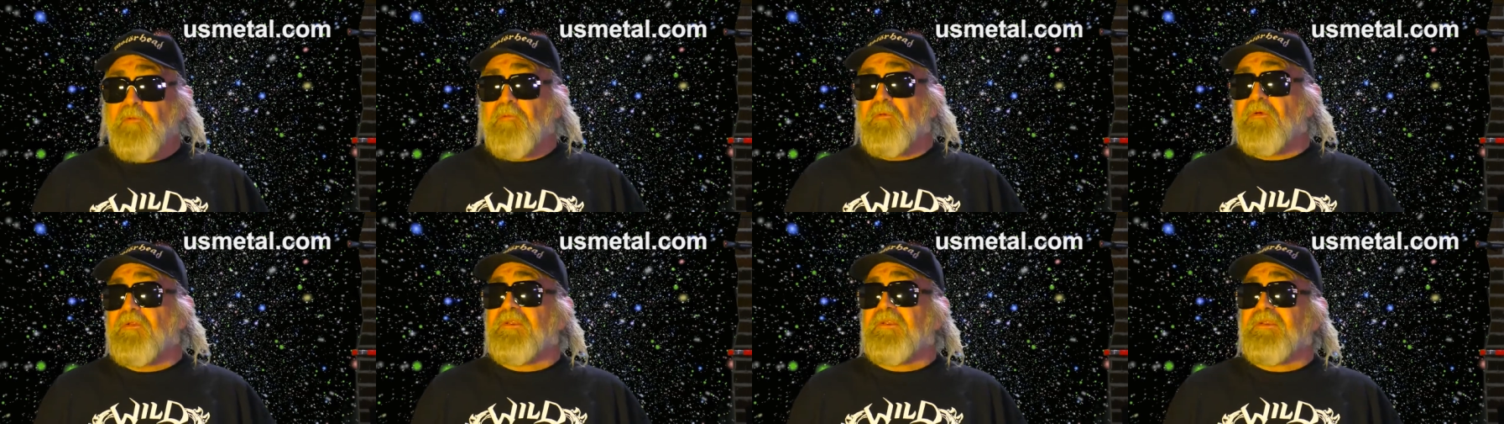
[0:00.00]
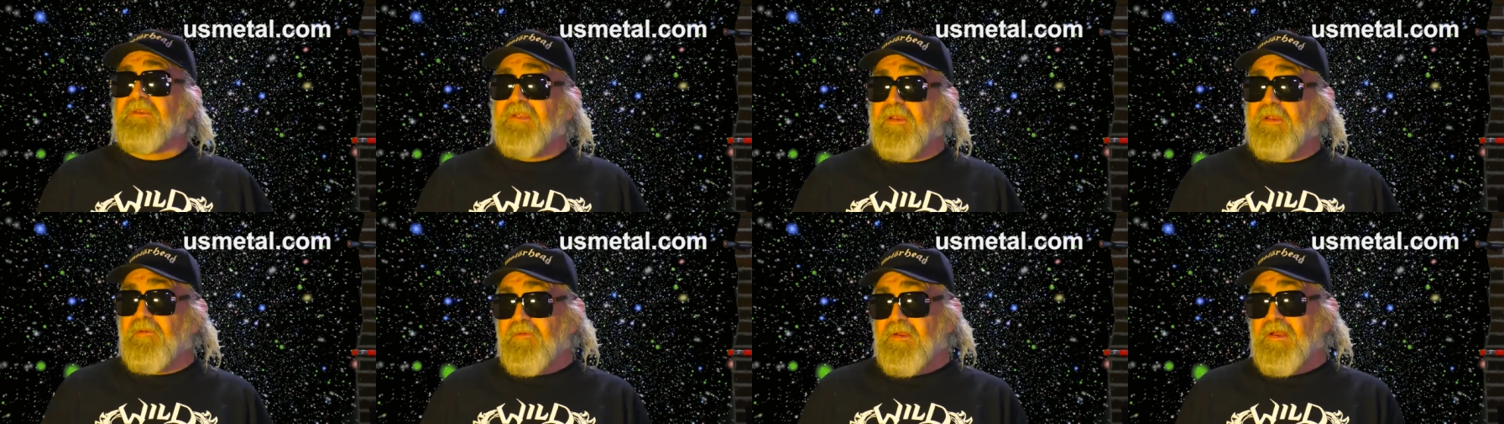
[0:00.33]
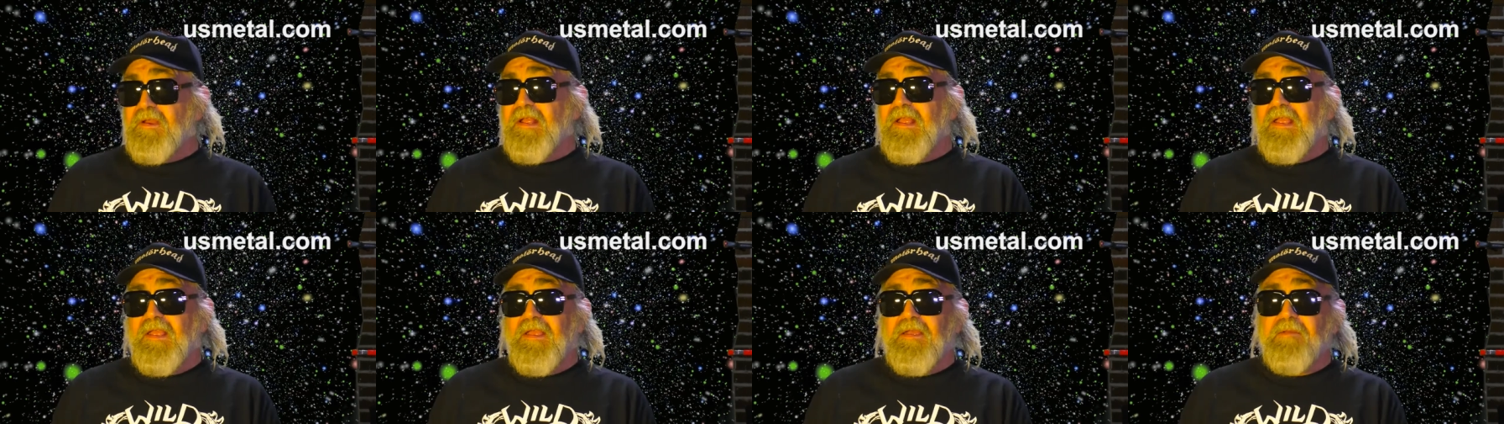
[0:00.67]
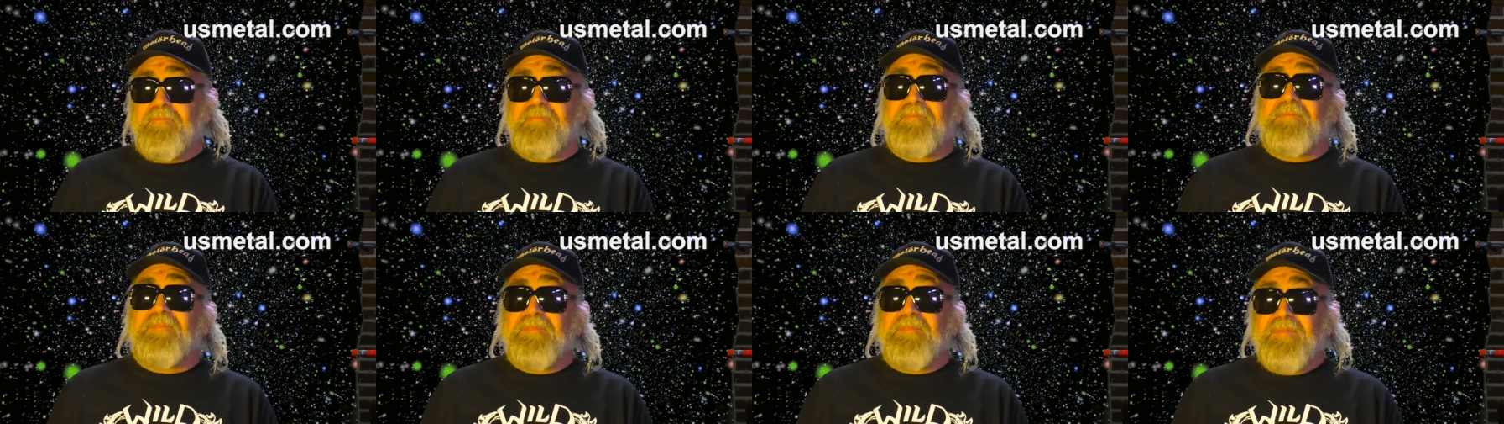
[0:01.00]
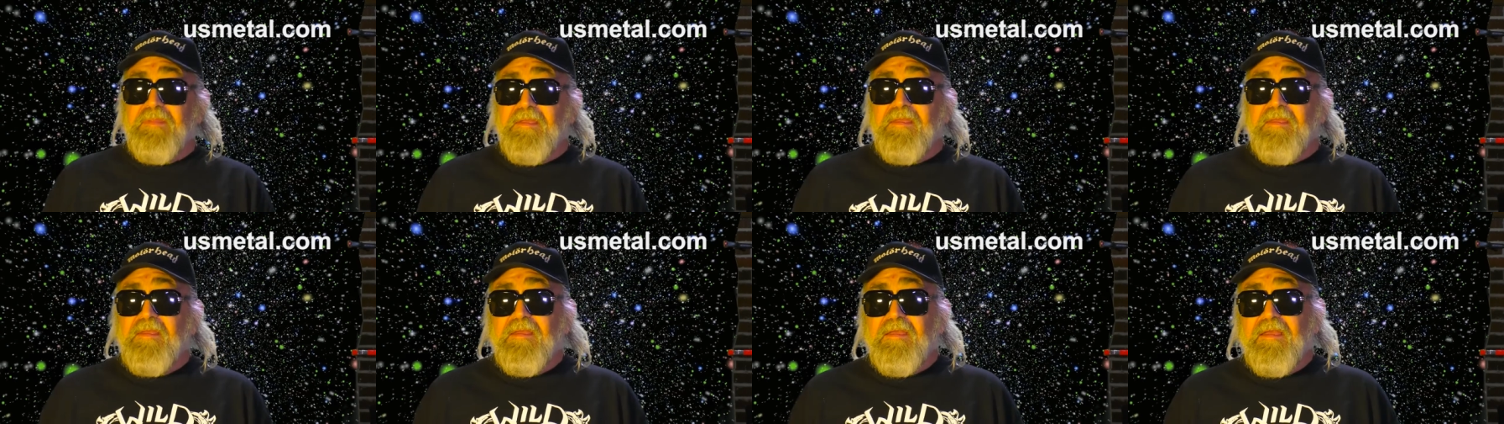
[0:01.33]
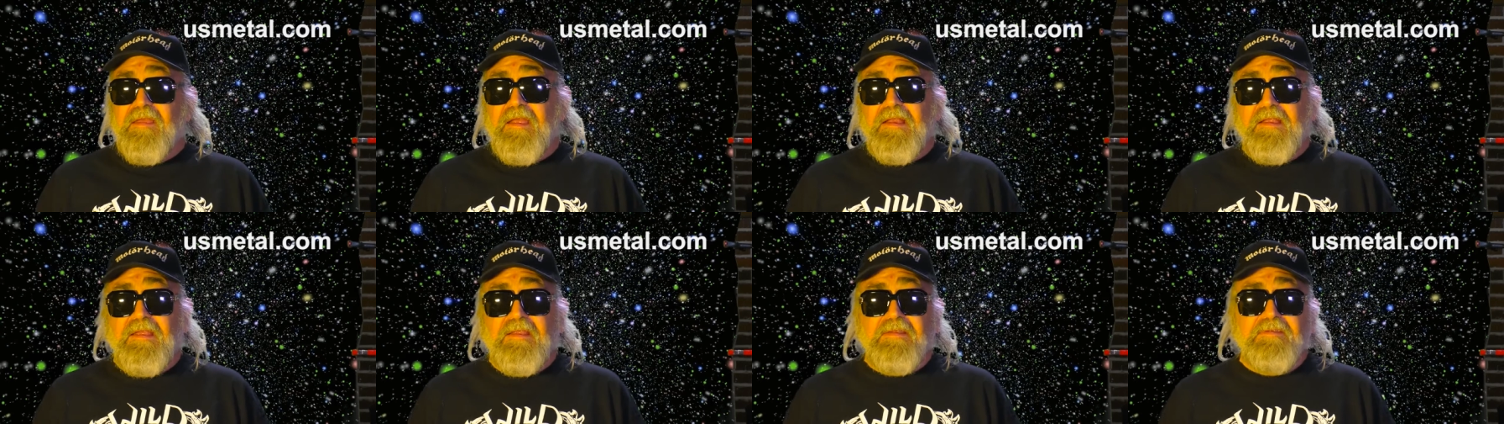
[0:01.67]
we'll just get rid of him
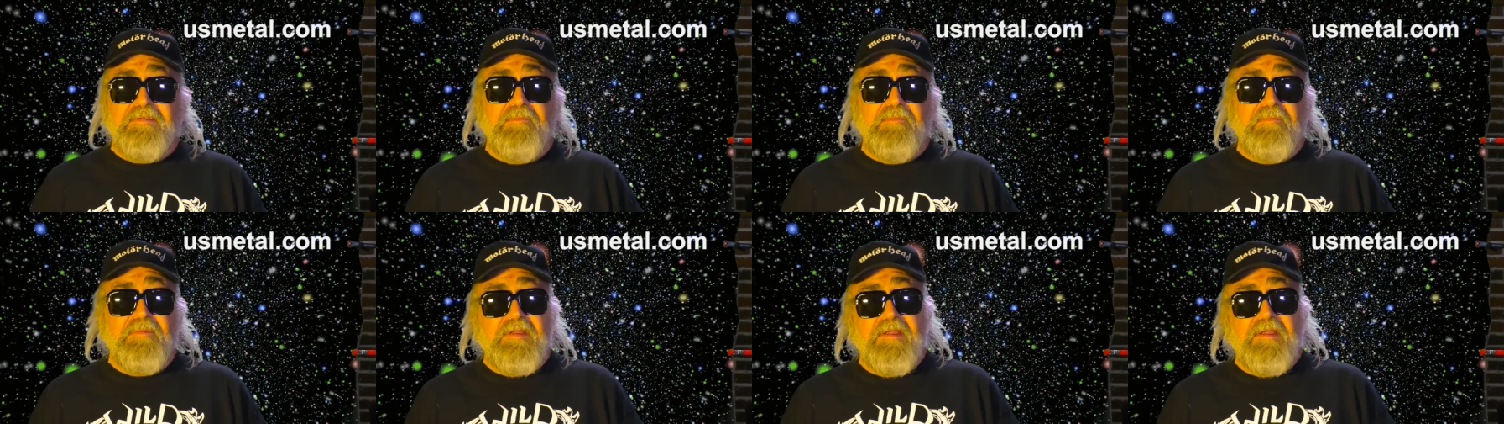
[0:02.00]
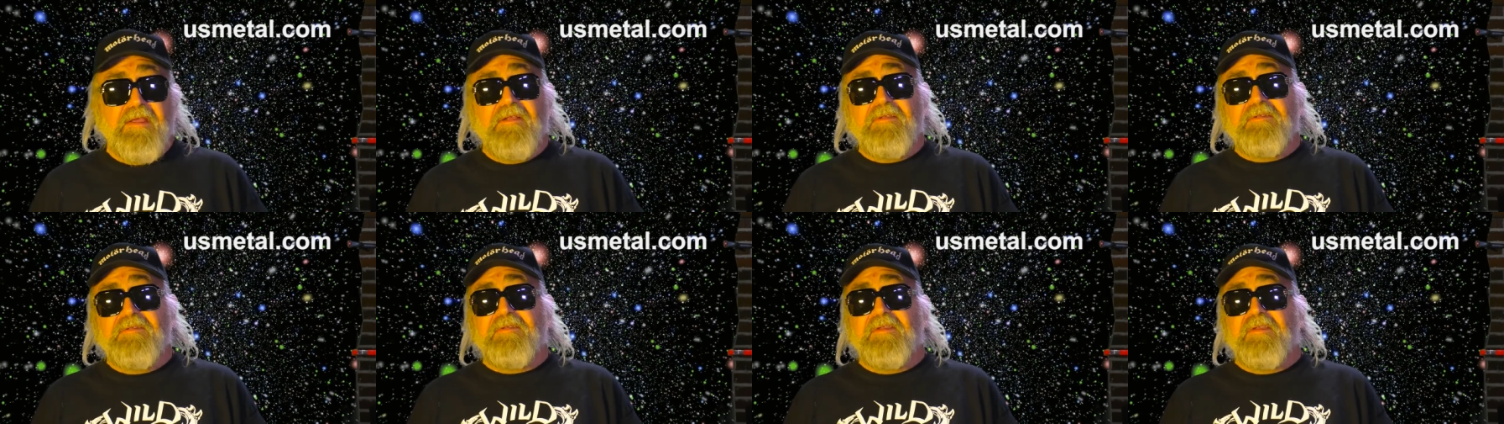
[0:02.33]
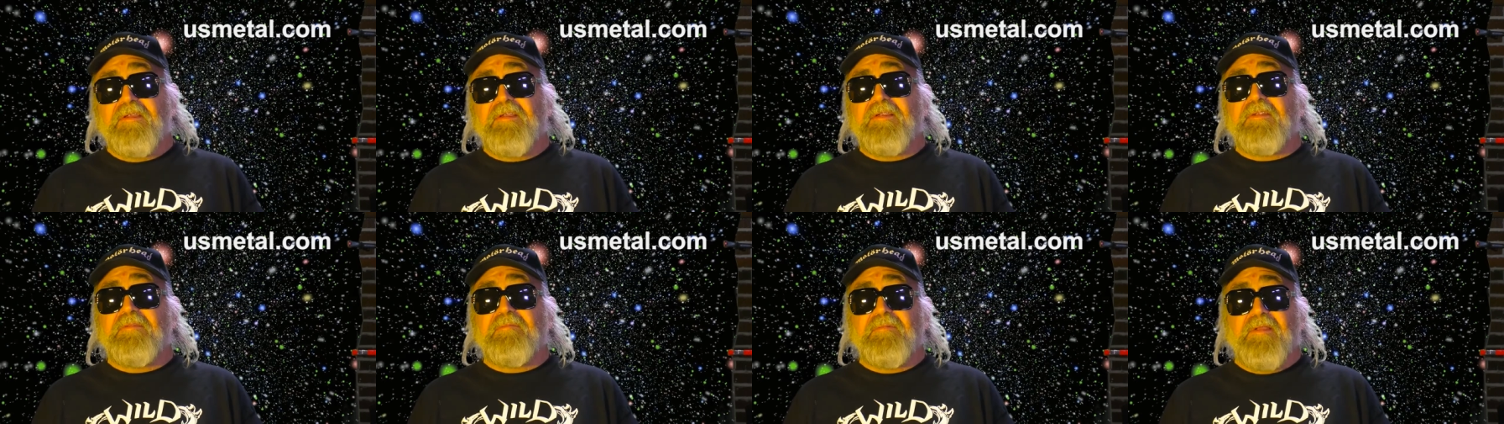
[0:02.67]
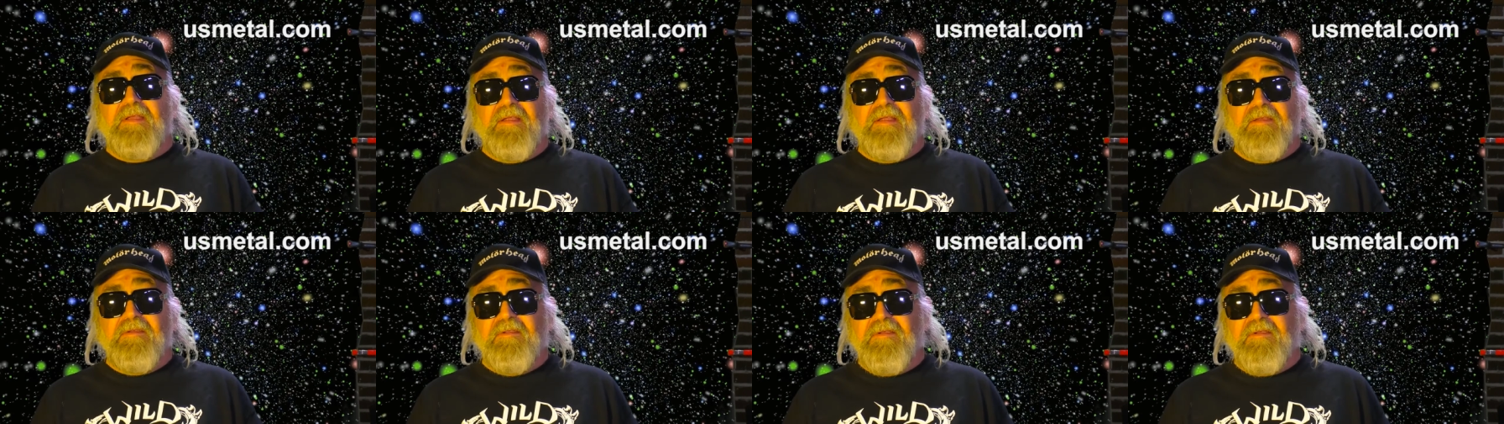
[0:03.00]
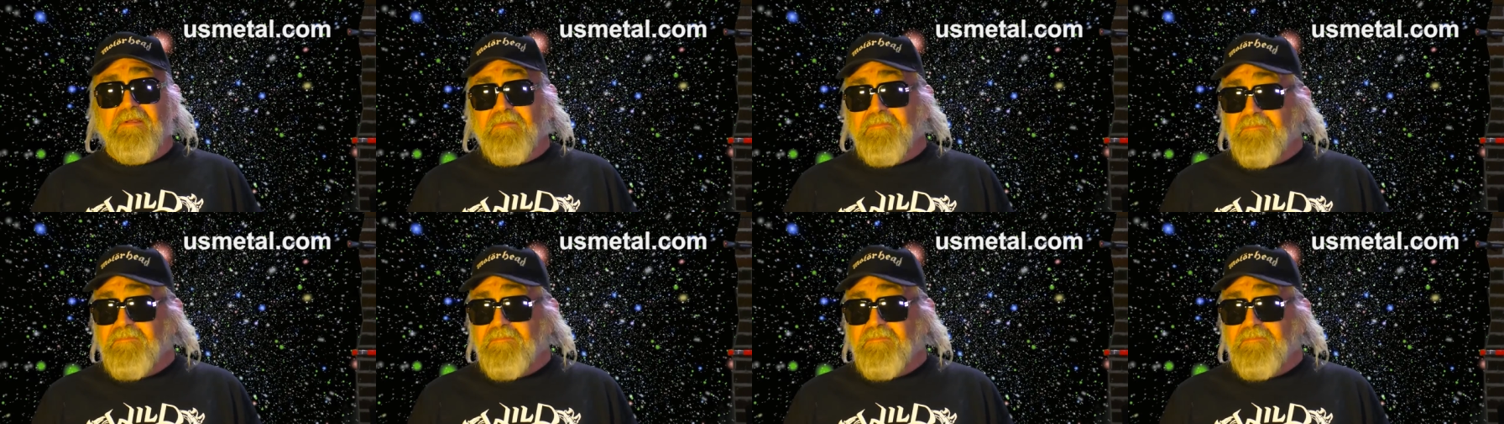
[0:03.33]
and get somebody else in, and